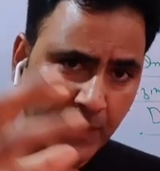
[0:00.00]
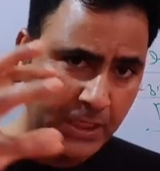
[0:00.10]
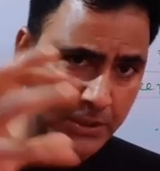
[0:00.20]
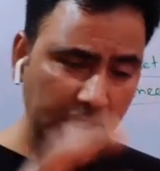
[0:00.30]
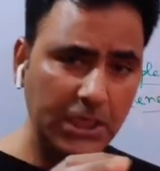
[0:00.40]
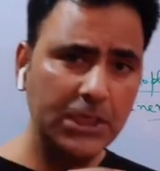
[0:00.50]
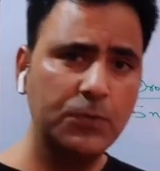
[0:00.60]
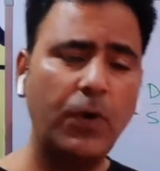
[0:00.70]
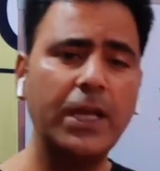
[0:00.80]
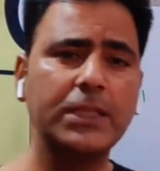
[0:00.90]
These
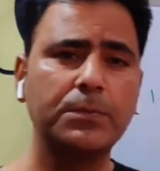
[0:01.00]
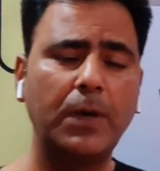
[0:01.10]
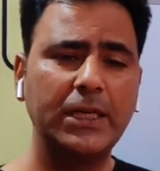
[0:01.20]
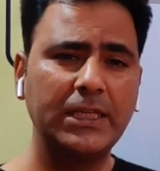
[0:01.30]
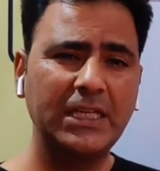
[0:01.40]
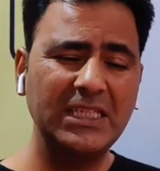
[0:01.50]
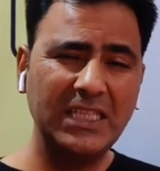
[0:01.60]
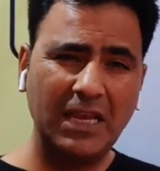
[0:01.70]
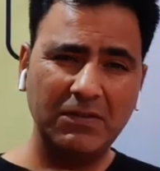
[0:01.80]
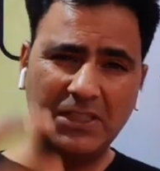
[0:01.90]
virus particles
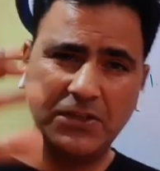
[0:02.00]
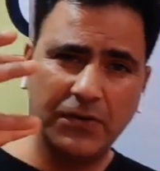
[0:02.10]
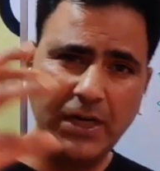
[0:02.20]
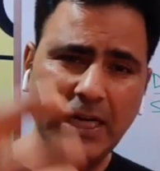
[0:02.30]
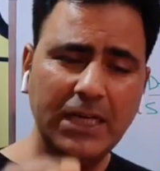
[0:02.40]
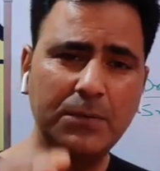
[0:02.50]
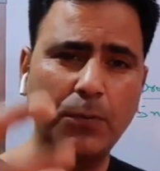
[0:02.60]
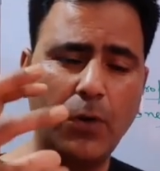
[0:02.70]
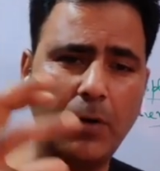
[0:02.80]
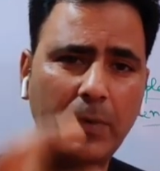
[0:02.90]
have a great
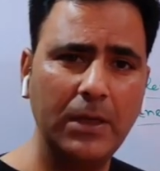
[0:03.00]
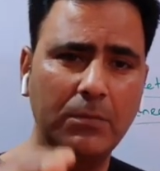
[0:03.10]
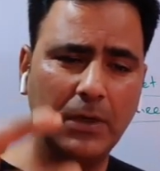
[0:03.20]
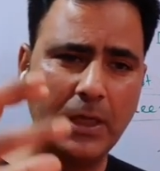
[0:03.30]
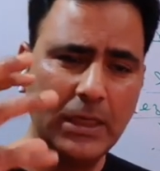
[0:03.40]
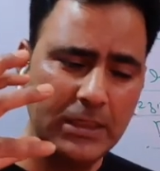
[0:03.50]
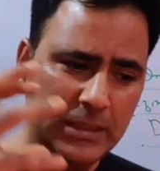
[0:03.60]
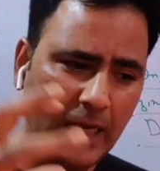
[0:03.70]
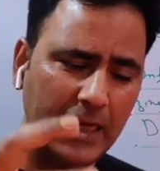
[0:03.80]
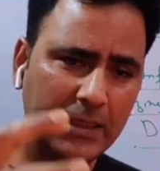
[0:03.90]
problem,
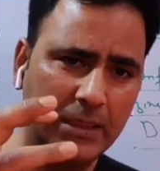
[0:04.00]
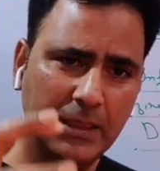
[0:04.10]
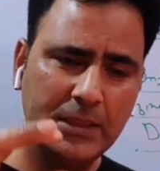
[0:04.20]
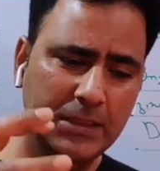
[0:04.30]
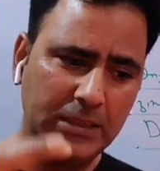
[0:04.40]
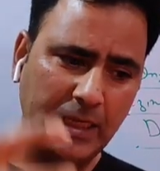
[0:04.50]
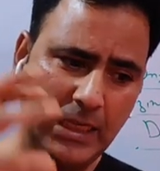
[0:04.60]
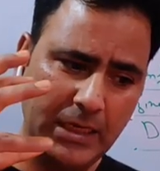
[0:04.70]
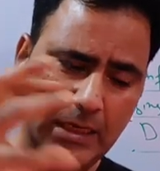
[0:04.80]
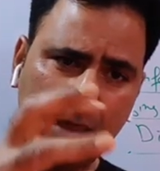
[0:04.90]
that is,
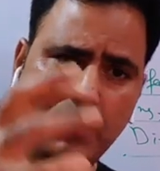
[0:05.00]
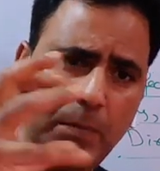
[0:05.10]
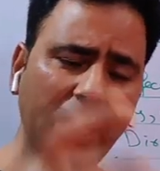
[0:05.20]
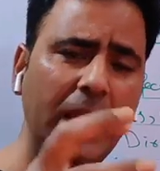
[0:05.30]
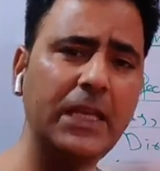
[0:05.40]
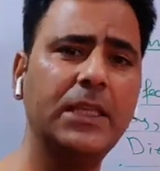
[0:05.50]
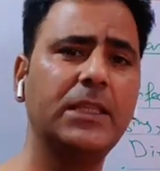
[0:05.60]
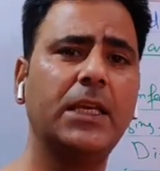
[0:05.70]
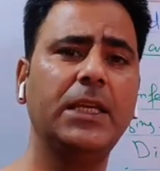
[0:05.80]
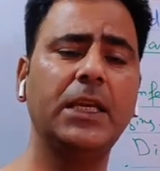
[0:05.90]
they remain in
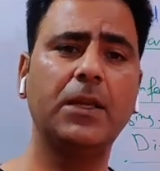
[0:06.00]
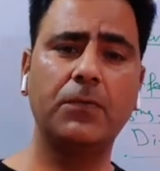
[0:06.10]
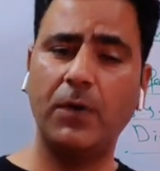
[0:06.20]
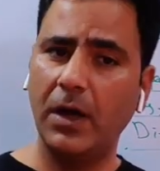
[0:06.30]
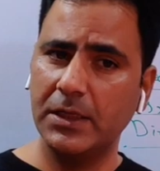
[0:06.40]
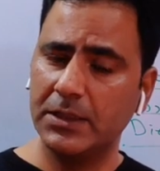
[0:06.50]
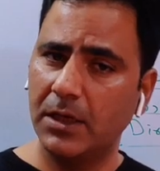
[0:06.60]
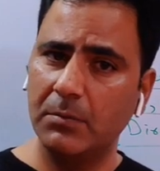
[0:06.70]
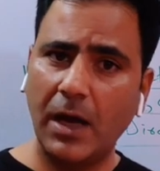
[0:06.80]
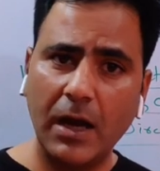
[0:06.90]
the air for
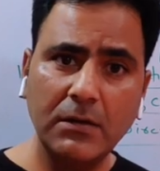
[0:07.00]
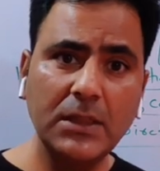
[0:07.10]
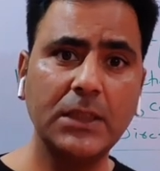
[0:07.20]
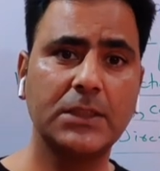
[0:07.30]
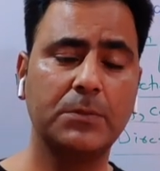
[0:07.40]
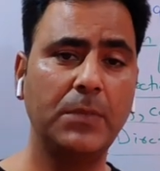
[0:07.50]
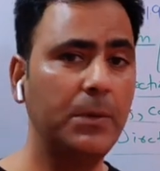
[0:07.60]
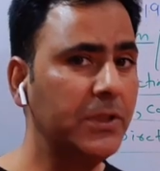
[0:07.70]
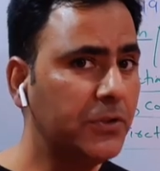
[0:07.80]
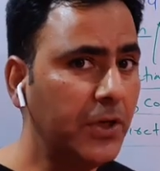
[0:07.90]
some hours,
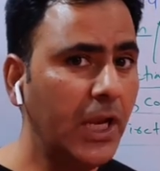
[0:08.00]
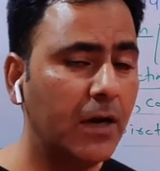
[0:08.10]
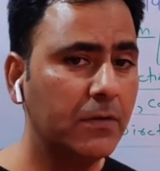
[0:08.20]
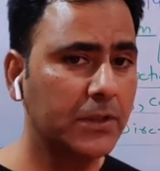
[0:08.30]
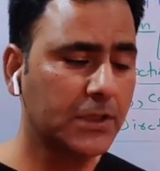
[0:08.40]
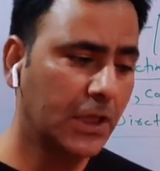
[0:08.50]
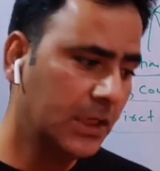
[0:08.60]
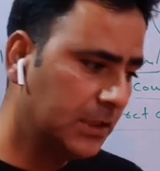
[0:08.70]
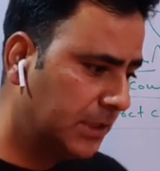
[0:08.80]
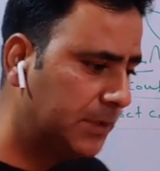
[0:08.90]
maybe 3 hours.
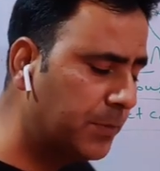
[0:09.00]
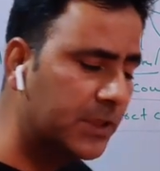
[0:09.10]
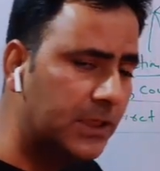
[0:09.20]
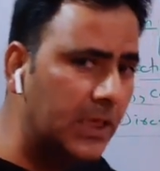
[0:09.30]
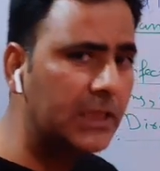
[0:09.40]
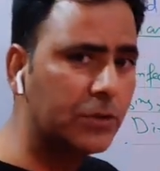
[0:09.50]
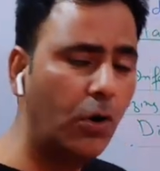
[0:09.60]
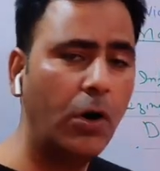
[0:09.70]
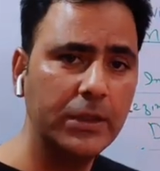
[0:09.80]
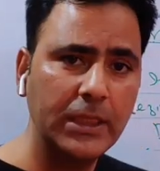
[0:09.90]
This person has
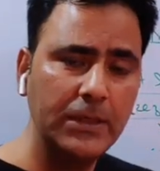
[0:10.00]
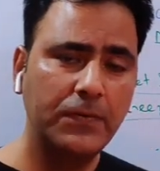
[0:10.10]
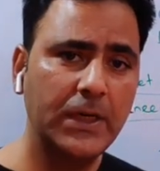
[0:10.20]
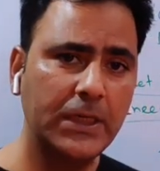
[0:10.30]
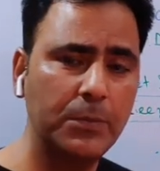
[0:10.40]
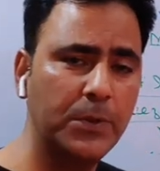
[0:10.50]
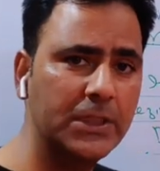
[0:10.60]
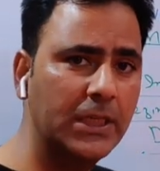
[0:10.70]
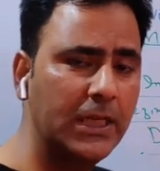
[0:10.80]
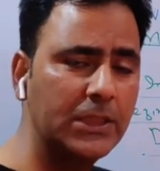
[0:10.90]
gone, the infected
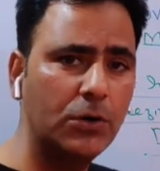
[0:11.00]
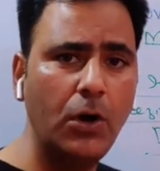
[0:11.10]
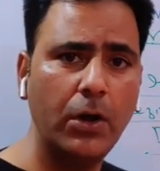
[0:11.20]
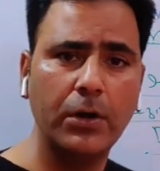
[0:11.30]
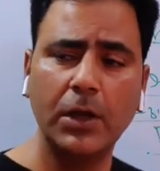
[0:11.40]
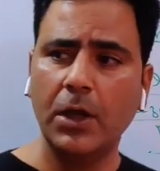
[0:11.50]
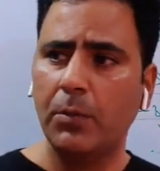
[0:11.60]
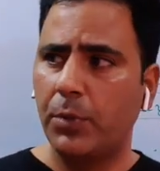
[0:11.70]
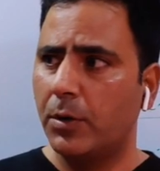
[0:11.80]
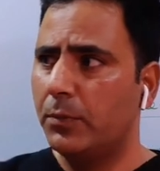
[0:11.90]
person has gone.
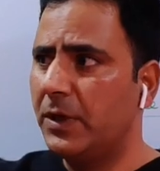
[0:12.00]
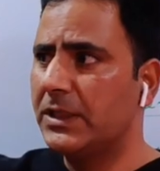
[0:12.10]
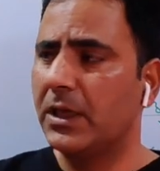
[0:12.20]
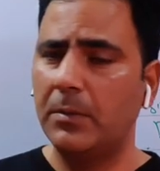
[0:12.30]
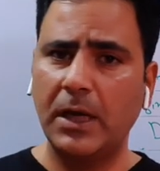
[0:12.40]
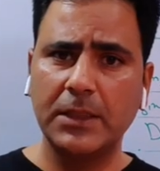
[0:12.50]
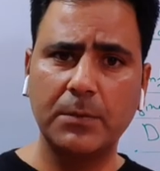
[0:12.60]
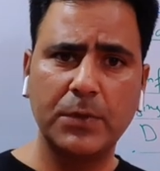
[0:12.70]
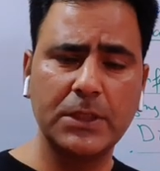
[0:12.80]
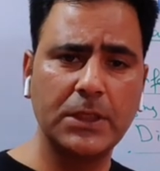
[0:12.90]
Probably some other
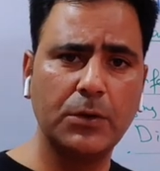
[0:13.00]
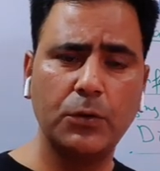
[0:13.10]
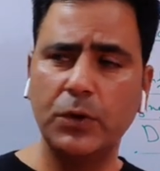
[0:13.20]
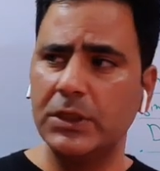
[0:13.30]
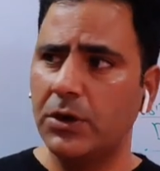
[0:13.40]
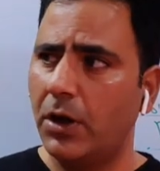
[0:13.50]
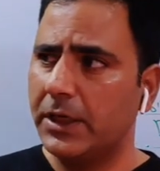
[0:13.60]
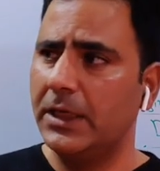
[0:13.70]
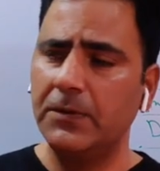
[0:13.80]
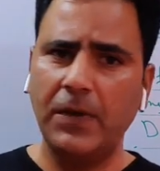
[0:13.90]
person who is not
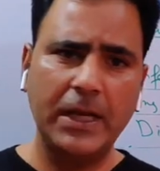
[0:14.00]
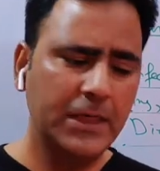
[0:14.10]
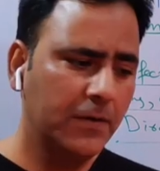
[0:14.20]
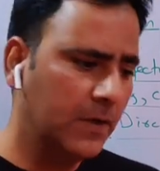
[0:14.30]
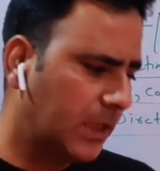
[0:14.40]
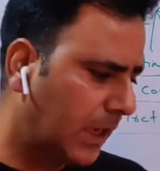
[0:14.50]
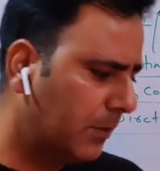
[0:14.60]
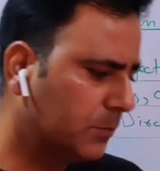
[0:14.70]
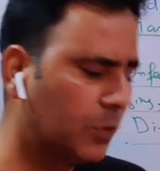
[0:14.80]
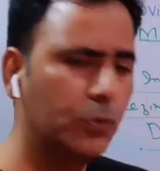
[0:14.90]
infected will
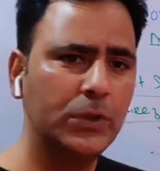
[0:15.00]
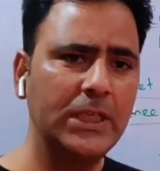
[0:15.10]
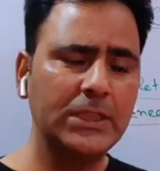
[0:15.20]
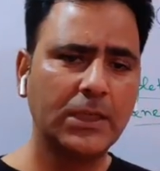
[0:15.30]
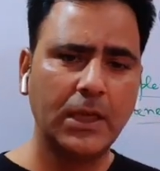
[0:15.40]
come through this